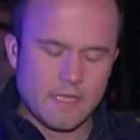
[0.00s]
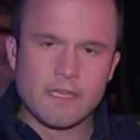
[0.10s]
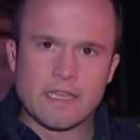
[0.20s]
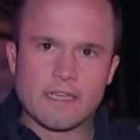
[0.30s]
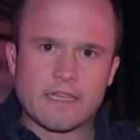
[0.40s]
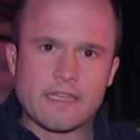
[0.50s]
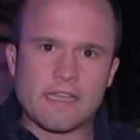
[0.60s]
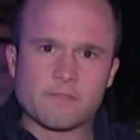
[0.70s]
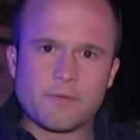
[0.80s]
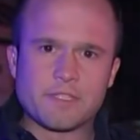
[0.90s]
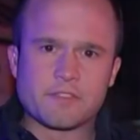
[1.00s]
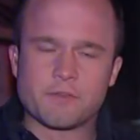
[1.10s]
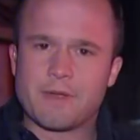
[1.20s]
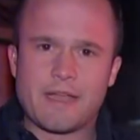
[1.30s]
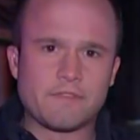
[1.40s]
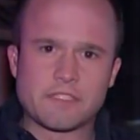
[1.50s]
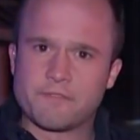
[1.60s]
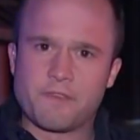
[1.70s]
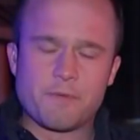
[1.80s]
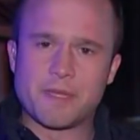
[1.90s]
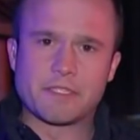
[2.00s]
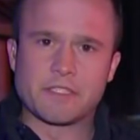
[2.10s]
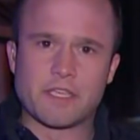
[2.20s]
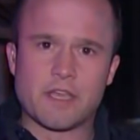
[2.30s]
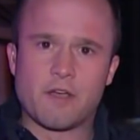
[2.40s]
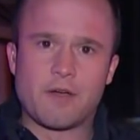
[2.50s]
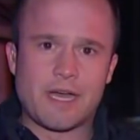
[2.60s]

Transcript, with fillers: Yeah, uh, guys, we just arrived just a few minutes ago.